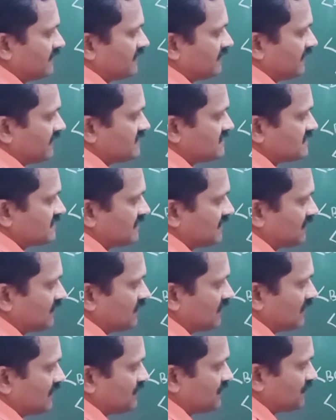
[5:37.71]
that's
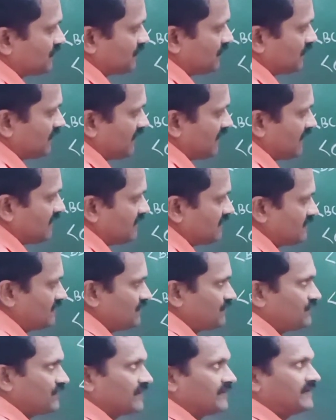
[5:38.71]
equal to
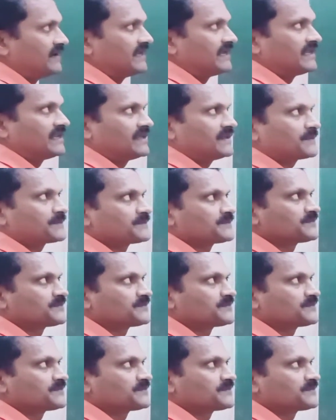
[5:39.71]
85 degree.